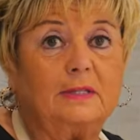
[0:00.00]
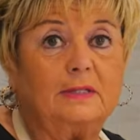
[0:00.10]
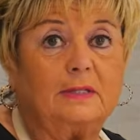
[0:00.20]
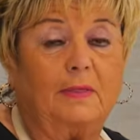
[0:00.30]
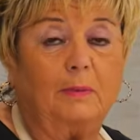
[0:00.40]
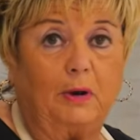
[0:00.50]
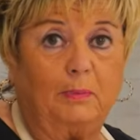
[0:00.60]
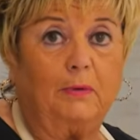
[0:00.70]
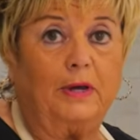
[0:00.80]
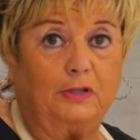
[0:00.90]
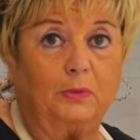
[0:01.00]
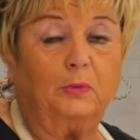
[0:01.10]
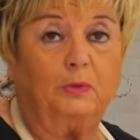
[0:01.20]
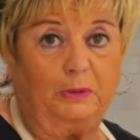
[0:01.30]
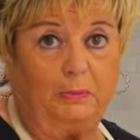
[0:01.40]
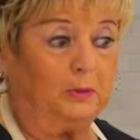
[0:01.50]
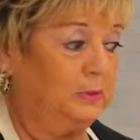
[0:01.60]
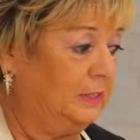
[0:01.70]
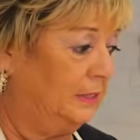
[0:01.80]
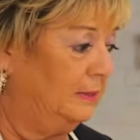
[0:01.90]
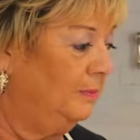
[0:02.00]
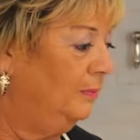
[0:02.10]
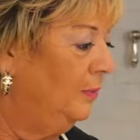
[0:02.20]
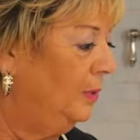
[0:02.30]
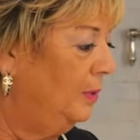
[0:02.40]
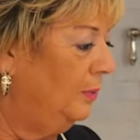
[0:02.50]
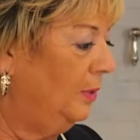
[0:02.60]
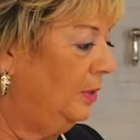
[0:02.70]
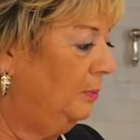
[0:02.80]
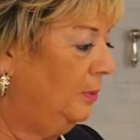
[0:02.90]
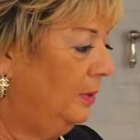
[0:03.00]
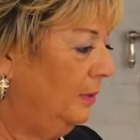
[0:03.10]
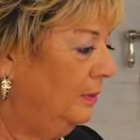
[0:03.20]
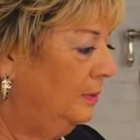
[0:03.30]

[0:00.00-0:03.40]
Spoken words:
and the preparation will be posted. We're going to put